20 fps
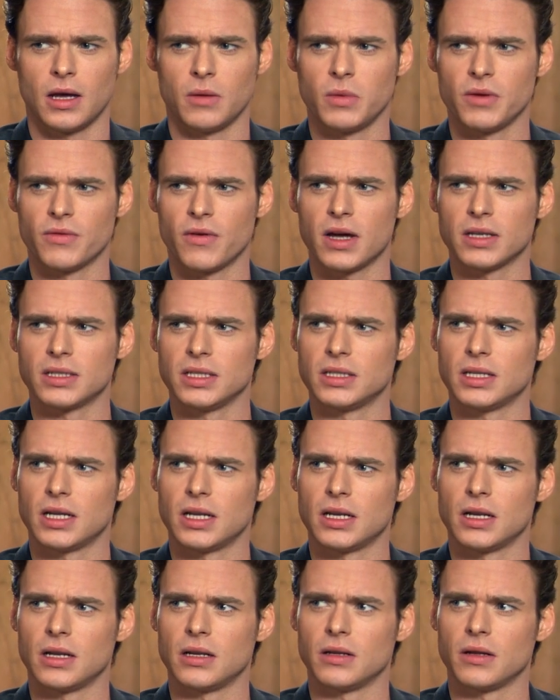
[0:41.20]
we've added
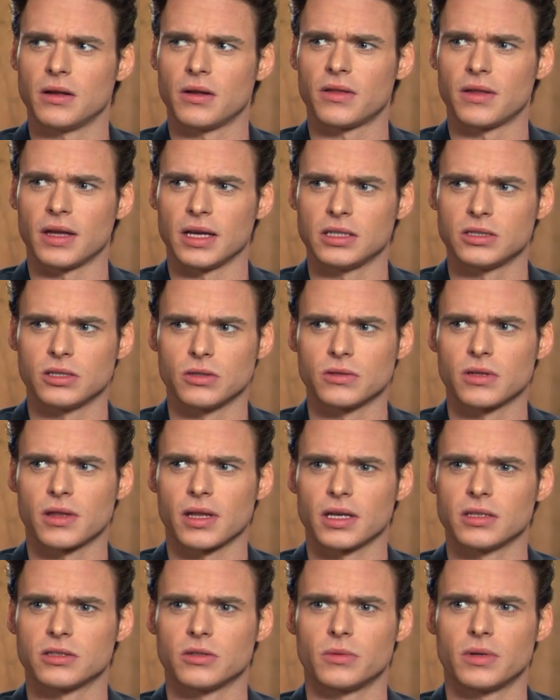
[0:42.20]
in things, you know,
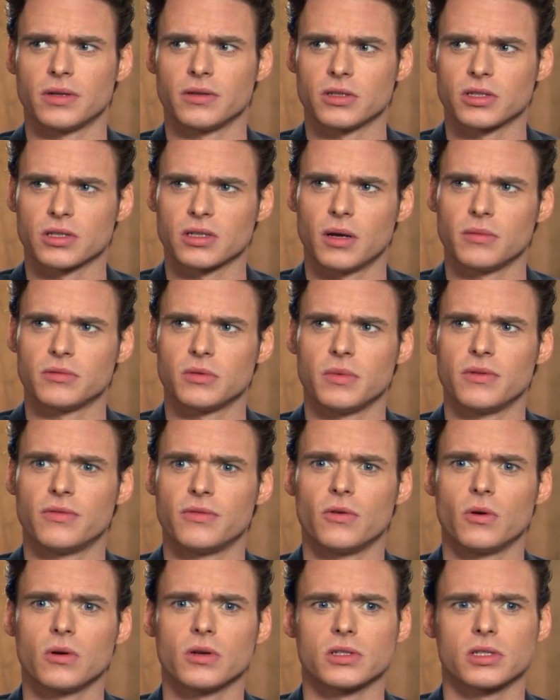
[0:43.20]
things that were in the script, and we
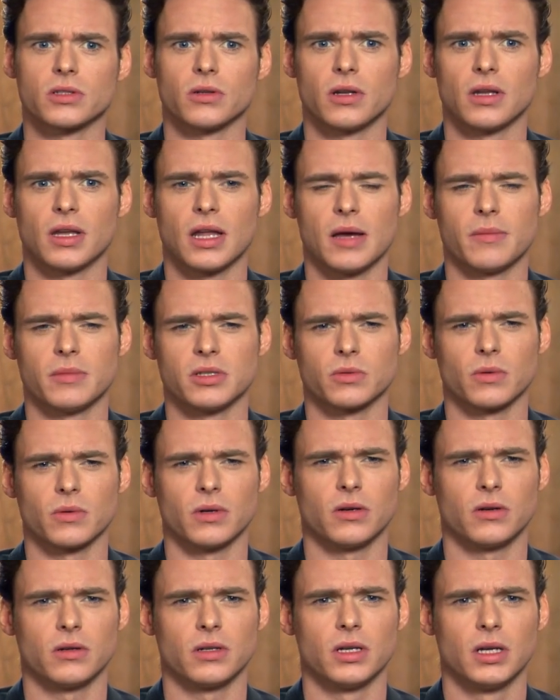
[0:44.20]
focused on them as
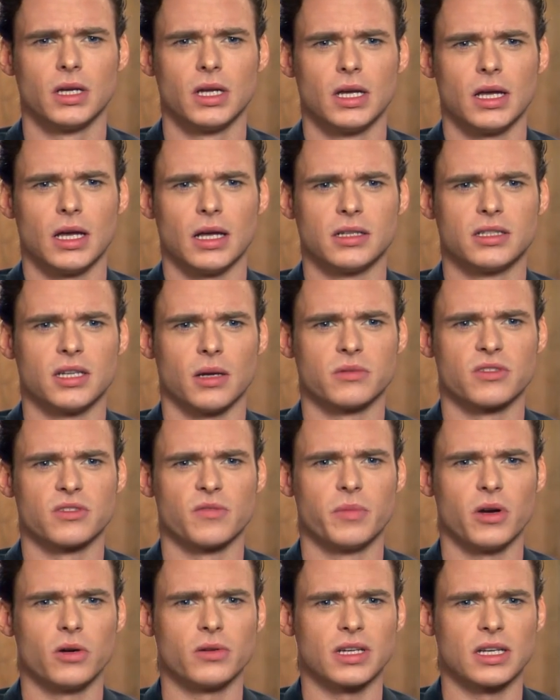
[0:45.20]
well, and in terms
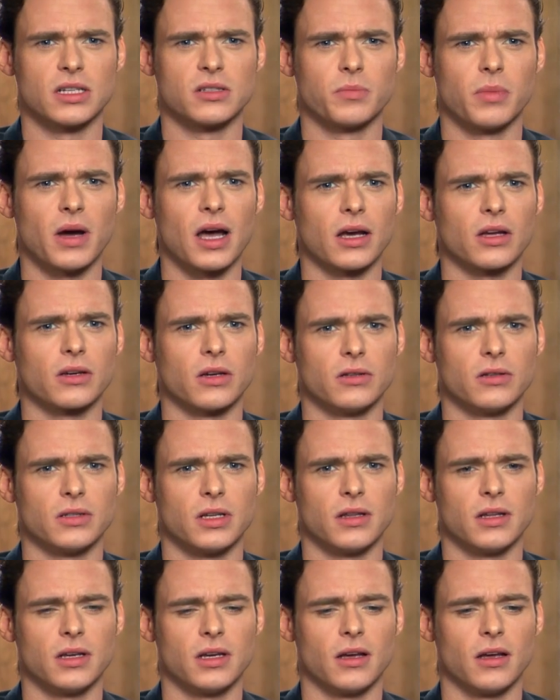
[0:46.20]
of building his background
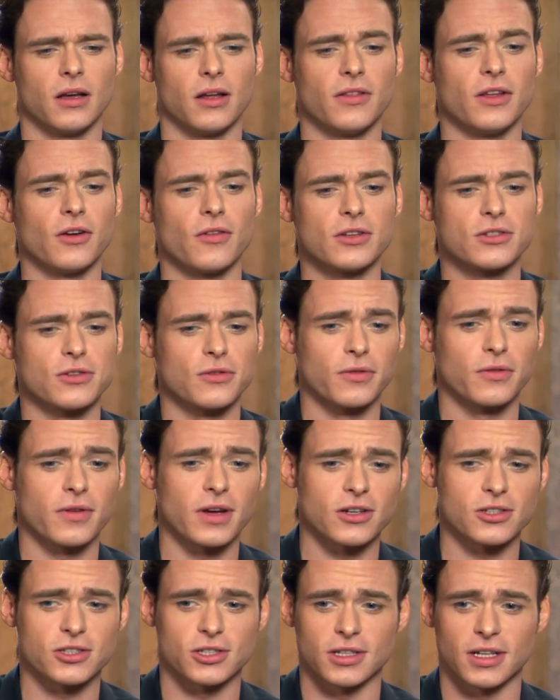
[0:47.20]
in the original
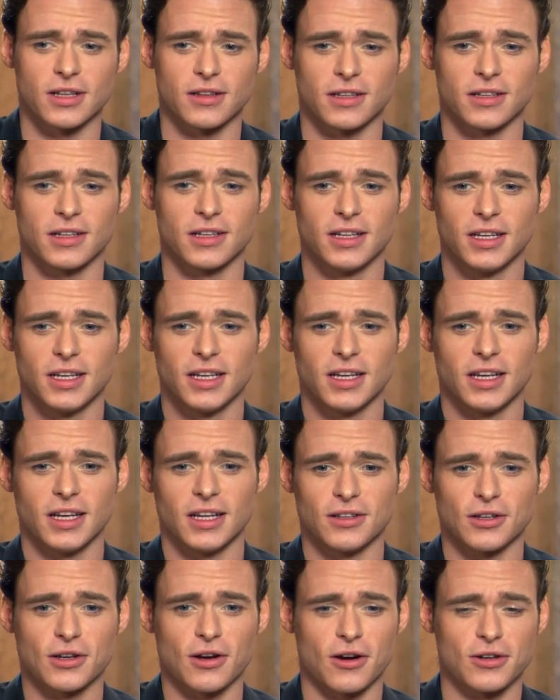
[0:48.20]
version in the
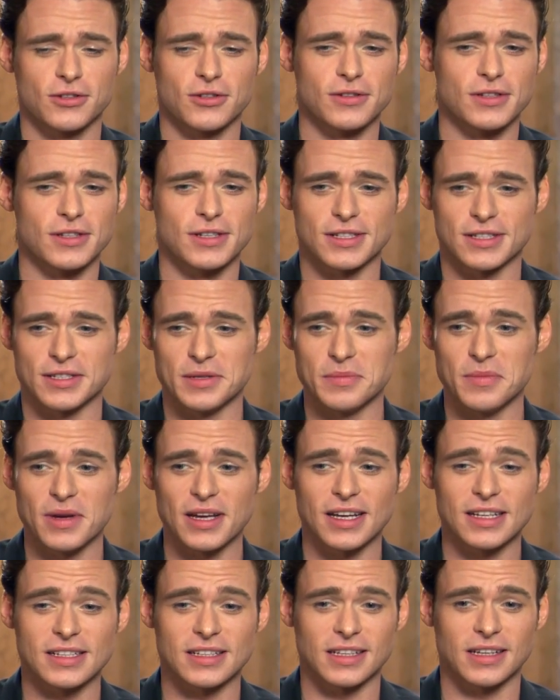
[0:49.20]
cartoon that Disney
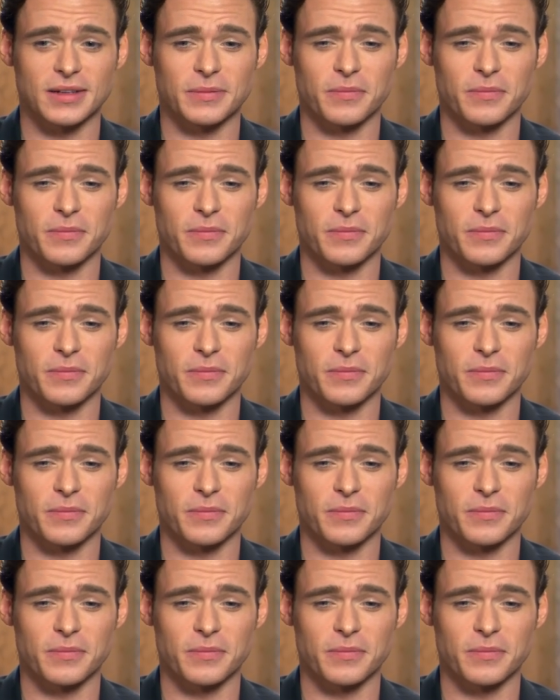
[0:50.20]
made.